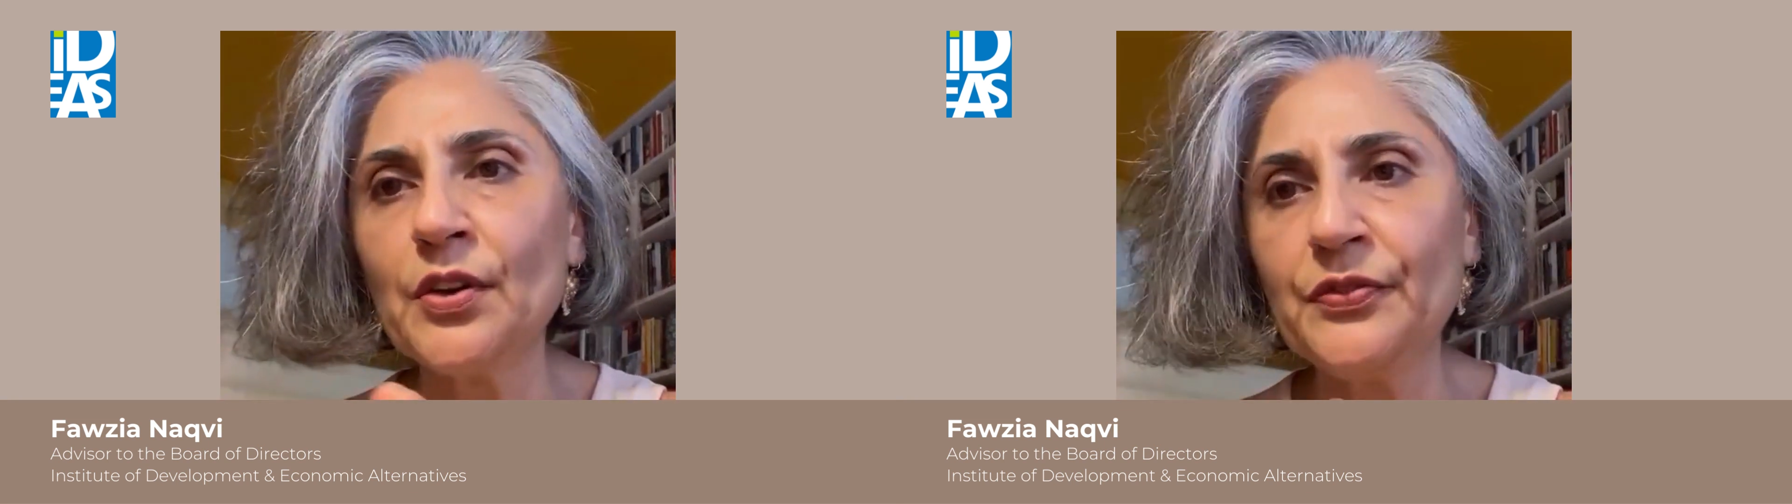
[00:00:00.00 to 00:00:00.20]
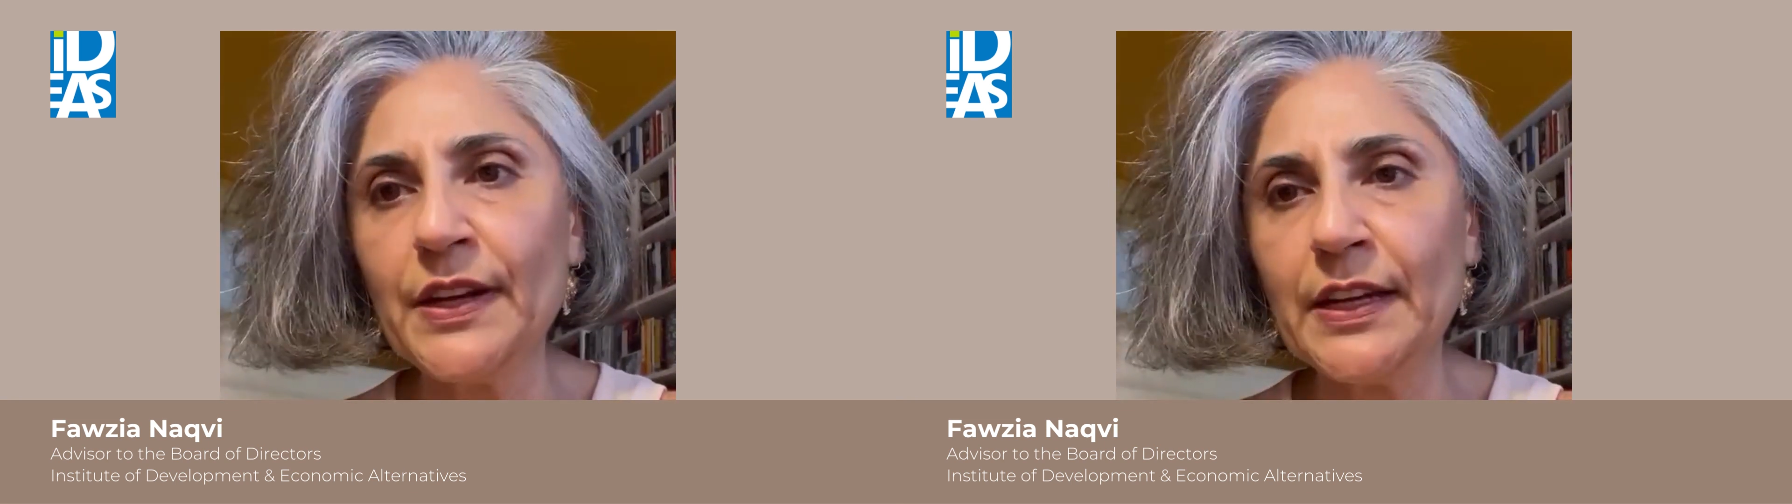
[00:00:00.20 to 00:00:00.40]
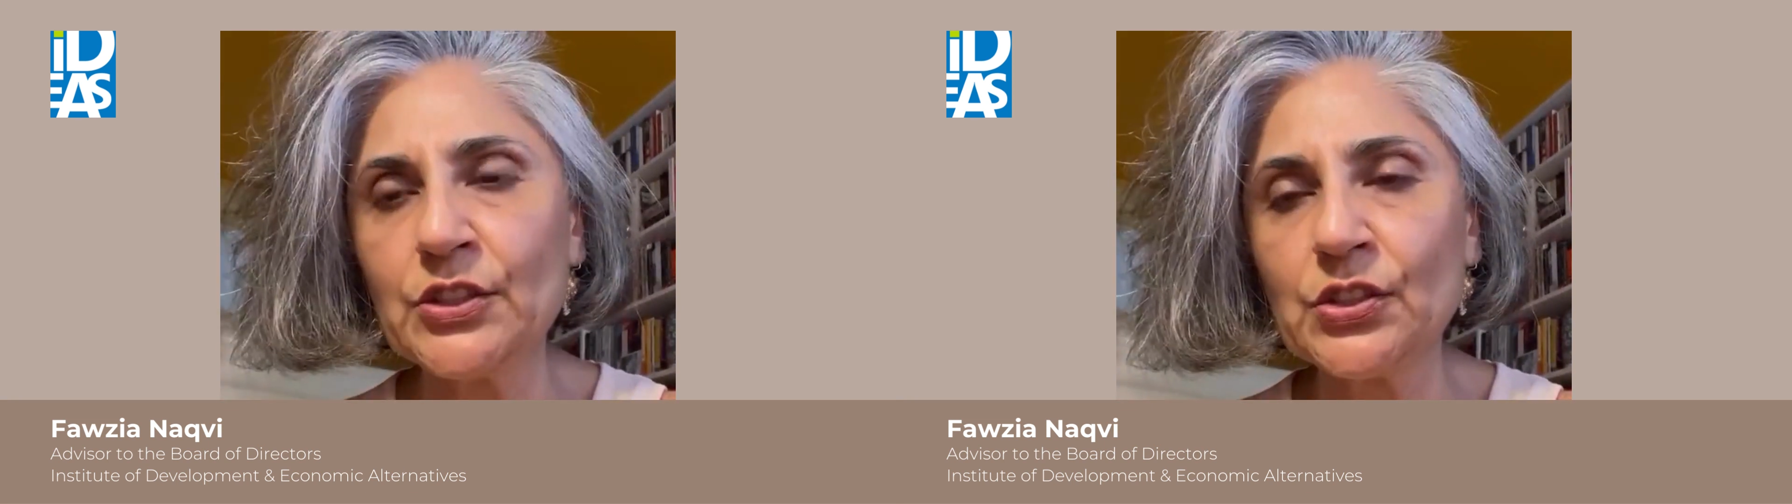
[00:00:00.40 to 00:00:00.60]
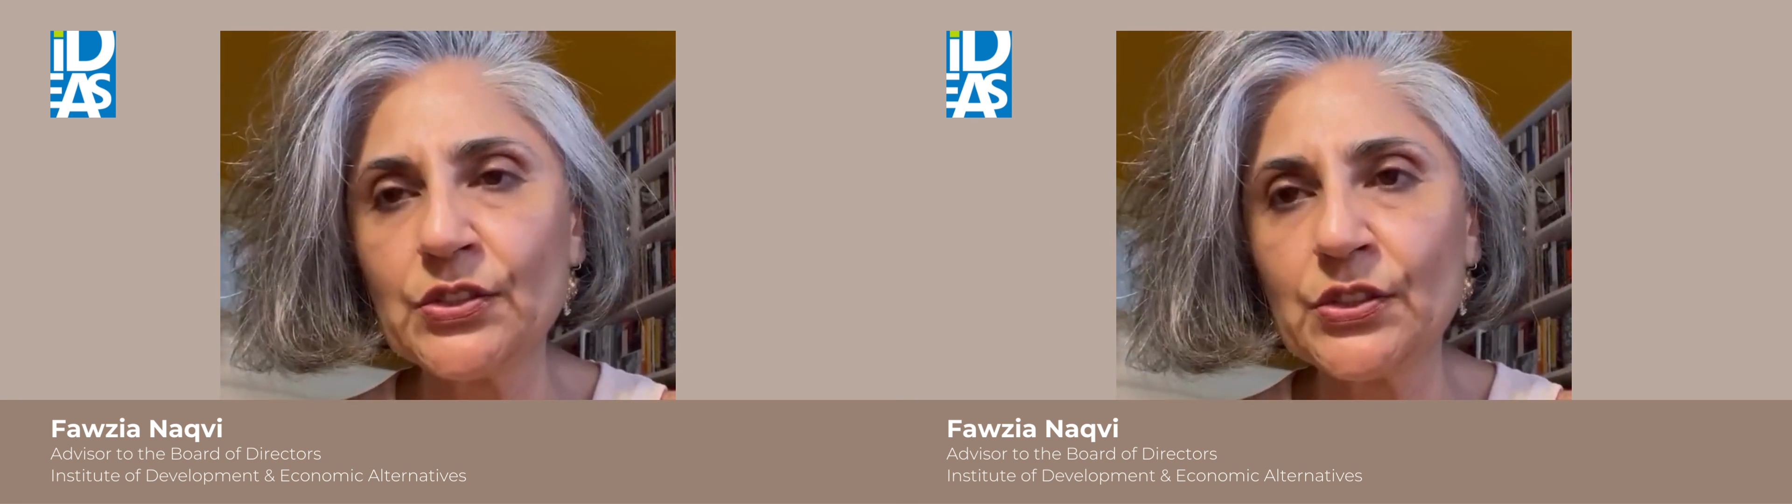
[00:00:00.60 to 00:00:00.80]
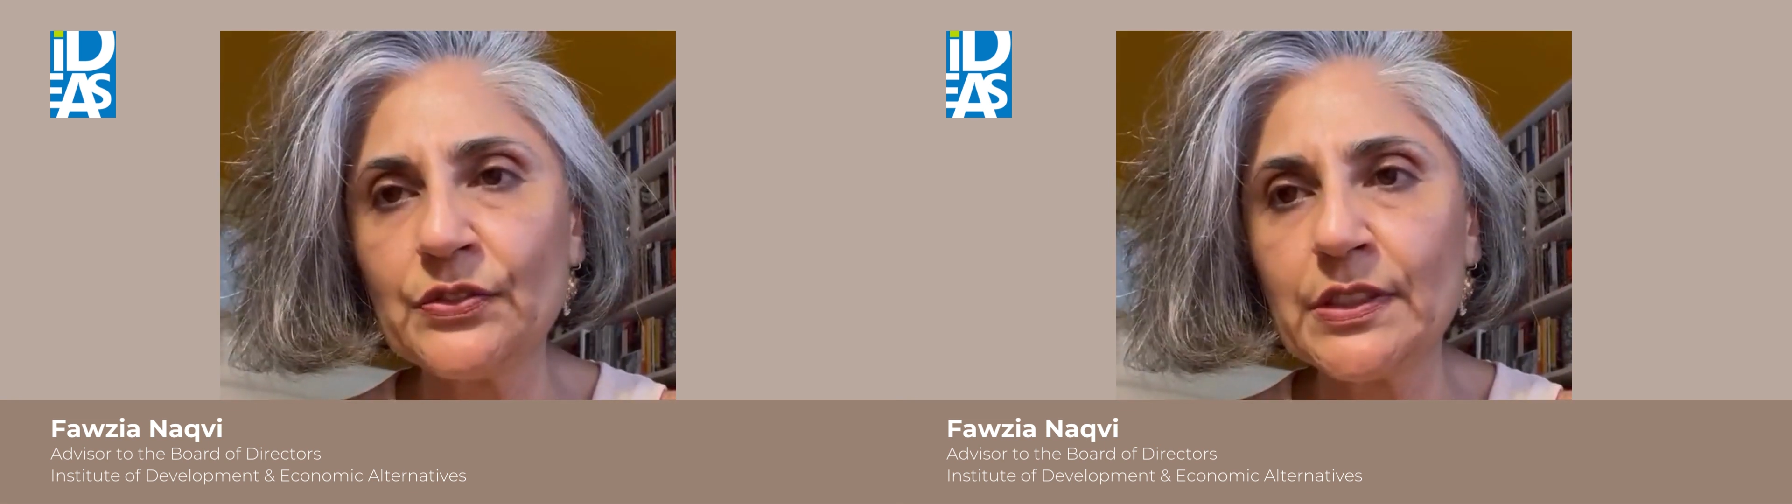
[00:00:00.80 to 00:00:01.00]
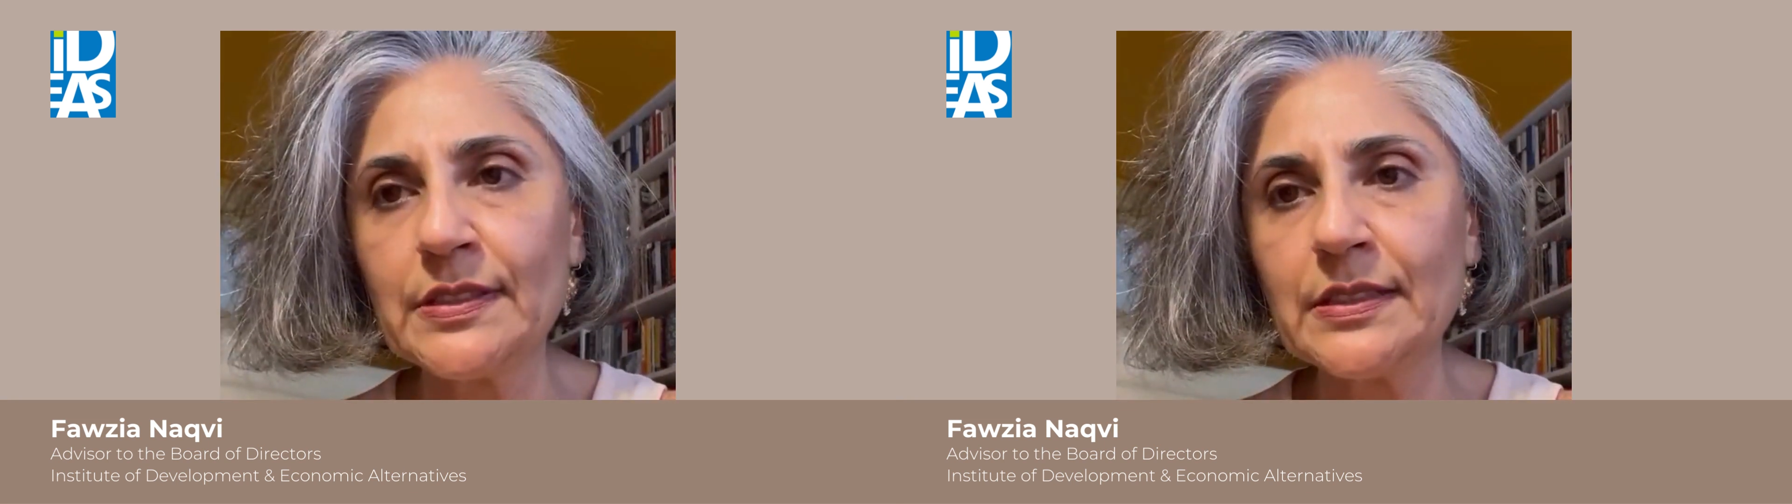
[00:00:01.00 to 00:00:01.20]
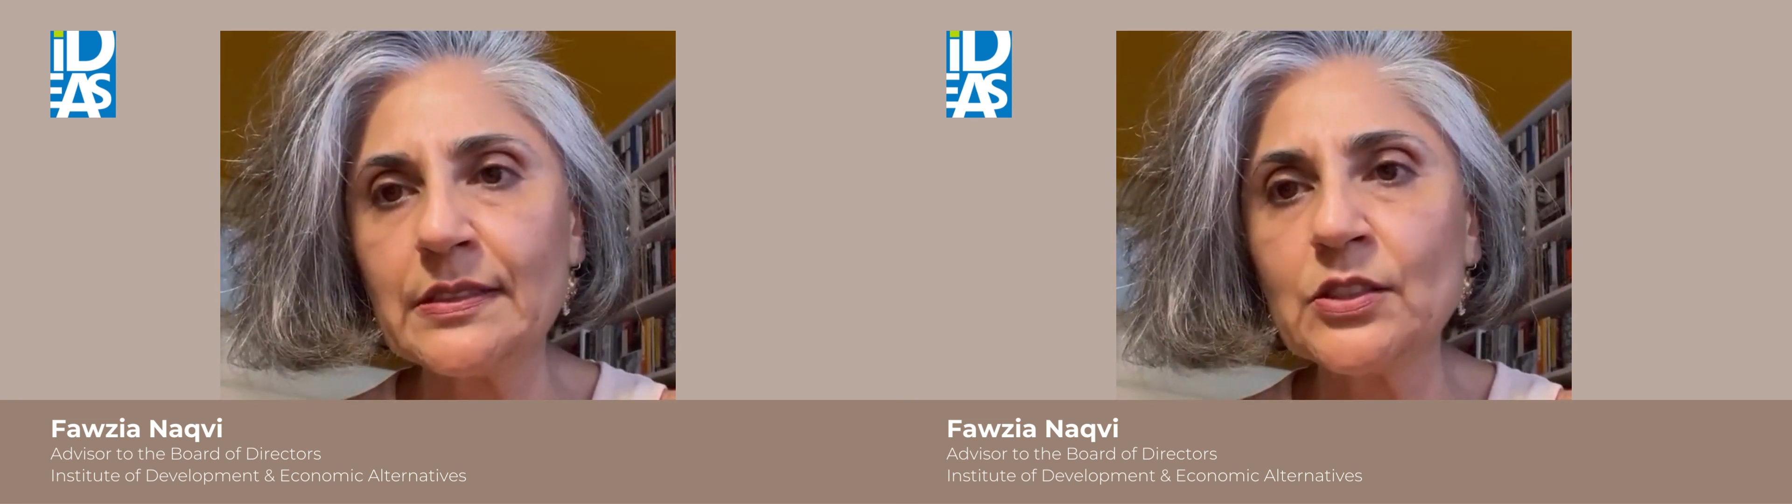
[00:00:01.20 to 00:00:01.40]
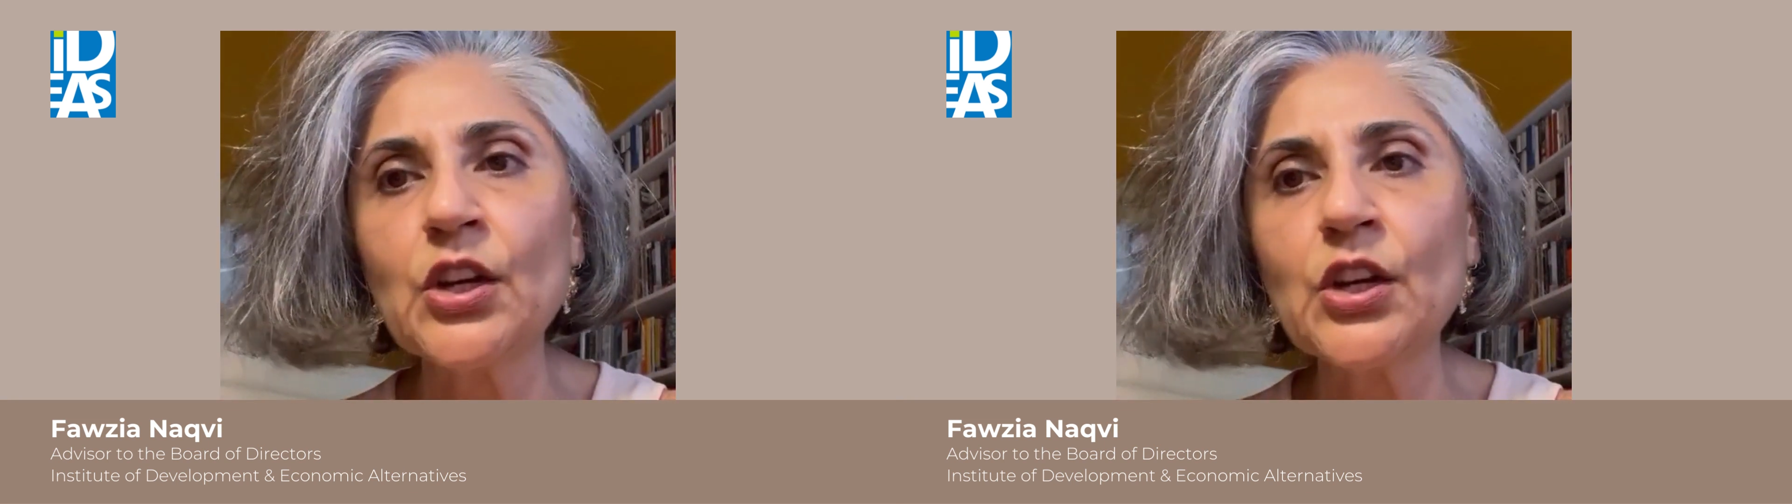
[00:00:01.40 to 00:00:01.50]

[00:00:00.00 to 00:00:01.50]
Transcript: financial services,